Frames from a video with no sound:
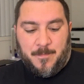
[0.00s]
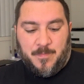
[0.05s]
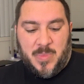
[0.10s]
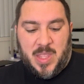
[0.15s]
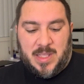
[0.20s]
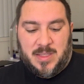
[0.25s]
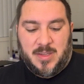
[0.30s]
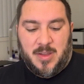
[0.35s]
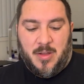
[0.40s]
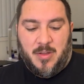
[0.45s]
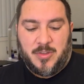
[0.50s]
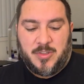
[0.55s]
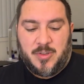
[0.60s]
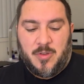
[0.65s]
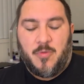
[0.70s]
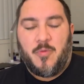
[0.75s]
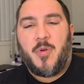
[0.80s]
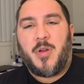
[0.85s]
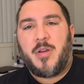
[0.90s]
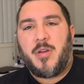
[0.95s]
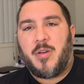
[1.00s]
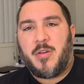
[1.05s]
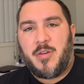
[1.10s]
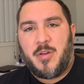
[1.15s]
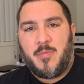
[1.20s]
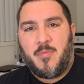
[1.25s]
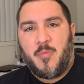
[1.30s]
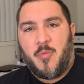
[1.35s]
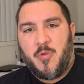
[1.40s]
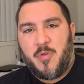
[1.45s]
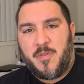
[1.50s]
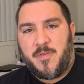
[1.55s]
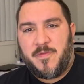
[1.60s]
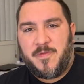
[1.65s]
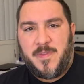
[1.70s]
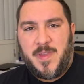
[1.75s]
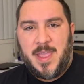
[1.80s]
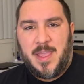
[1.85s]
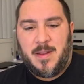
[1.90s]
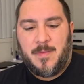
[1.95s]
It's also 100 more
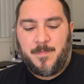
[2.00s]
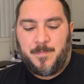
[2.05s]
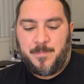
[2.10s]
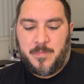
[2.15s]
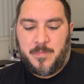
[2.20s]
feet